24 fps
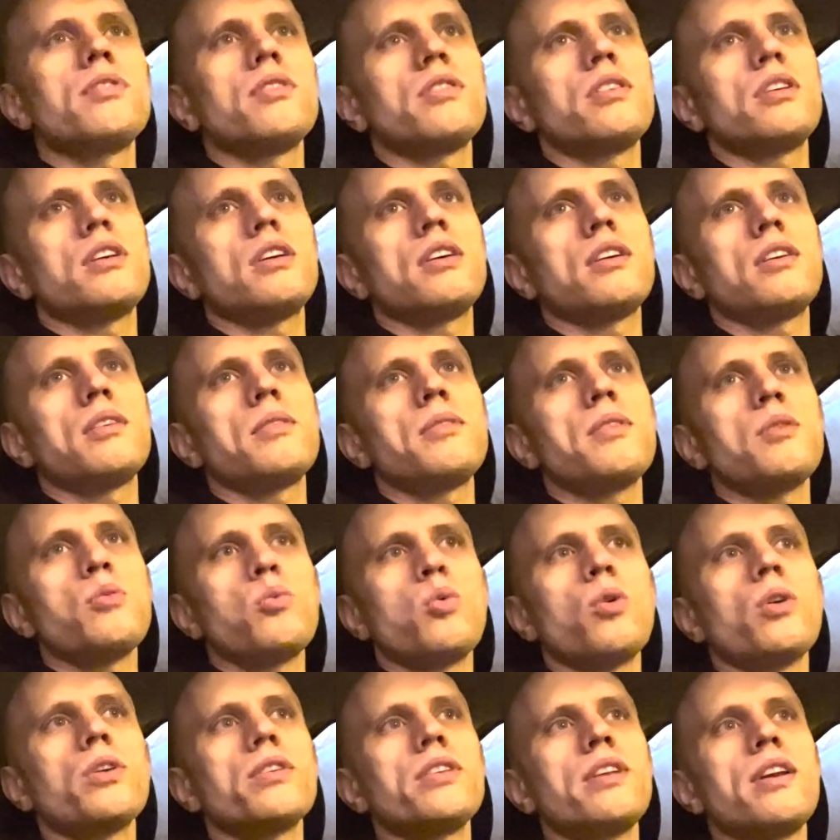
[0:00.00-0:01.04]
the
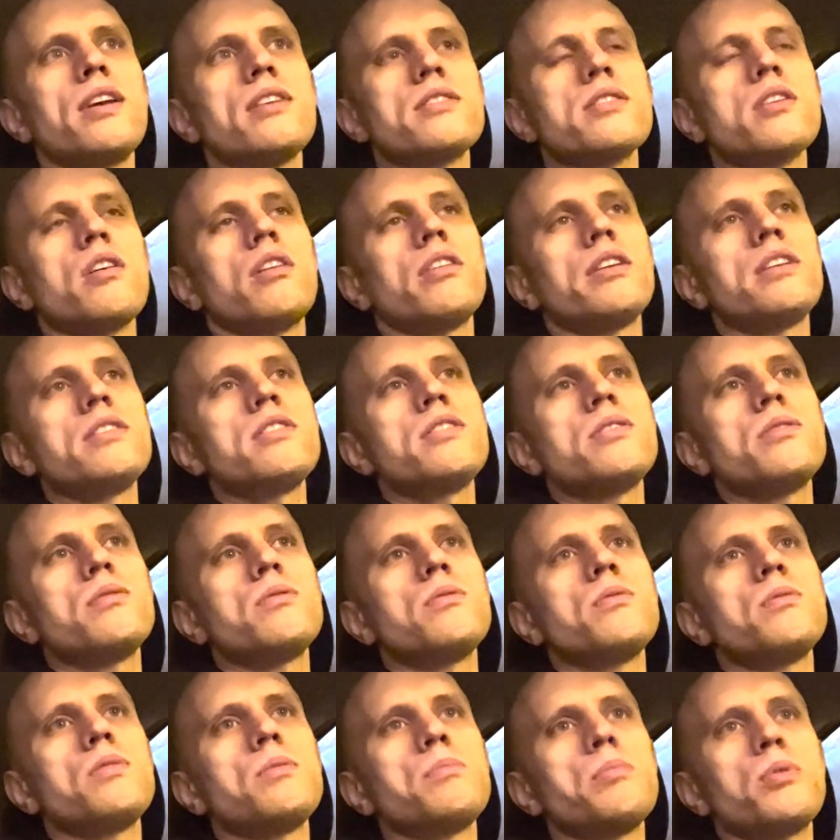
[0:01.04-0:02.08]
work that has gone
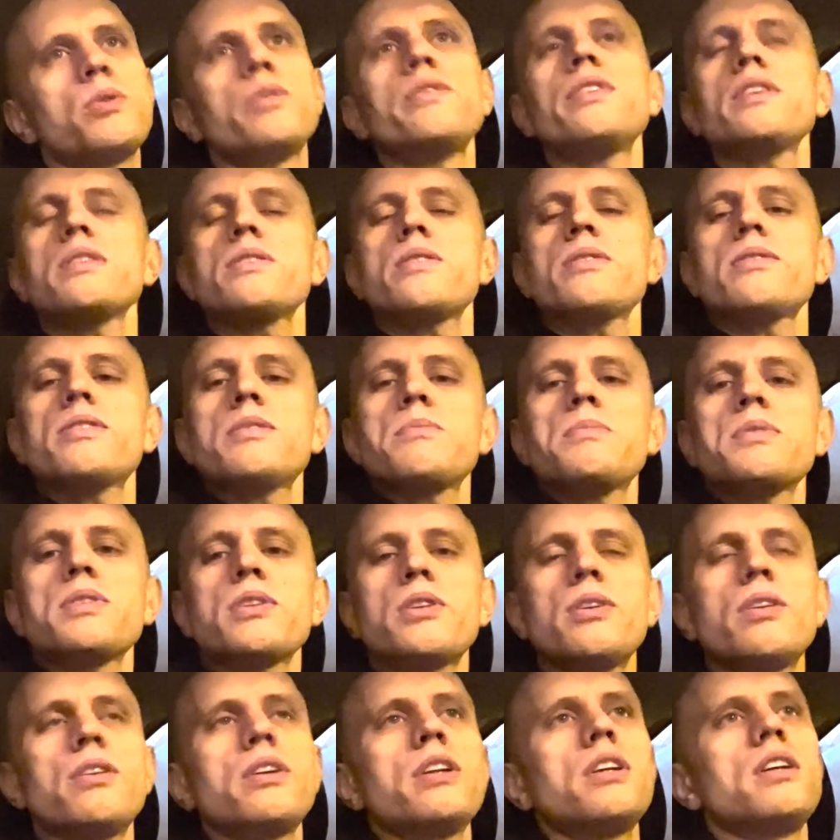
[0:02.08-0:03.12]
into improving system
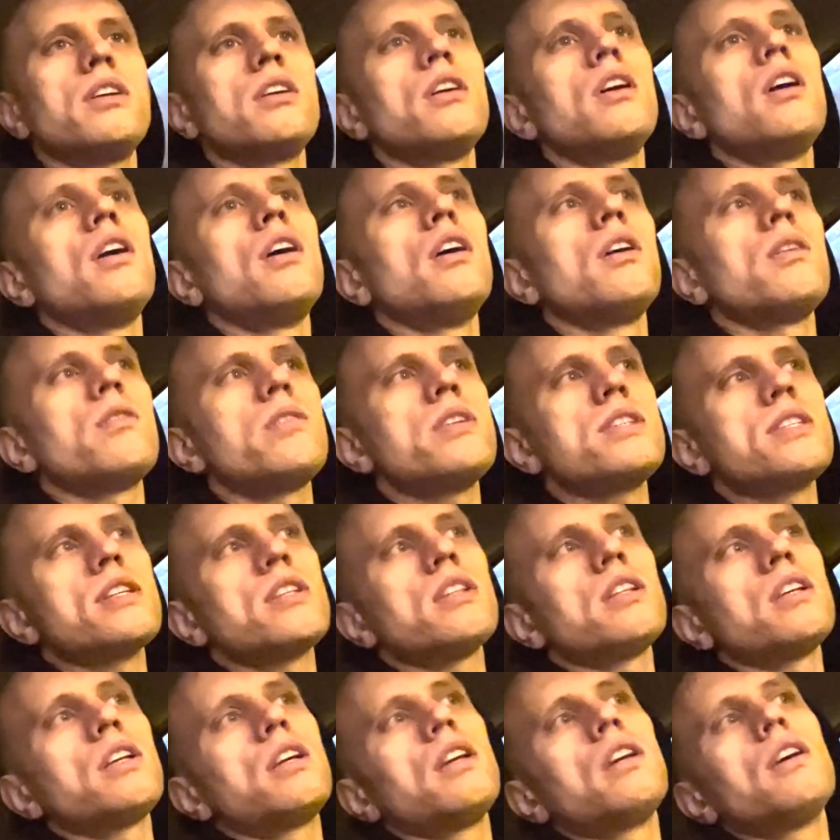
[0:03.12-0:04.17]
security
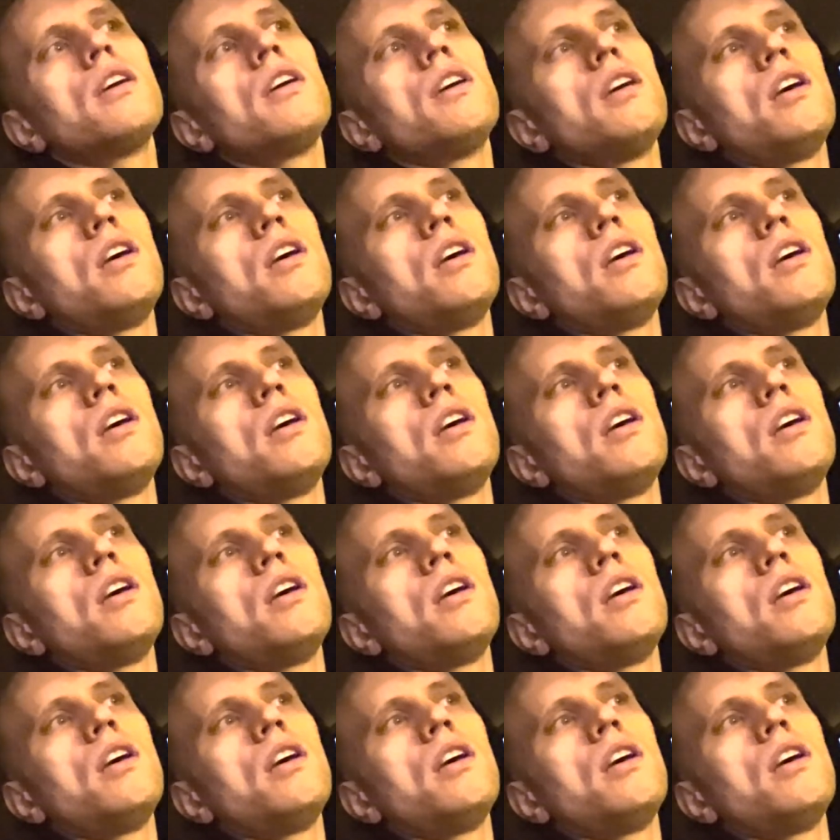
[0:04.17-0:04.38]
recently.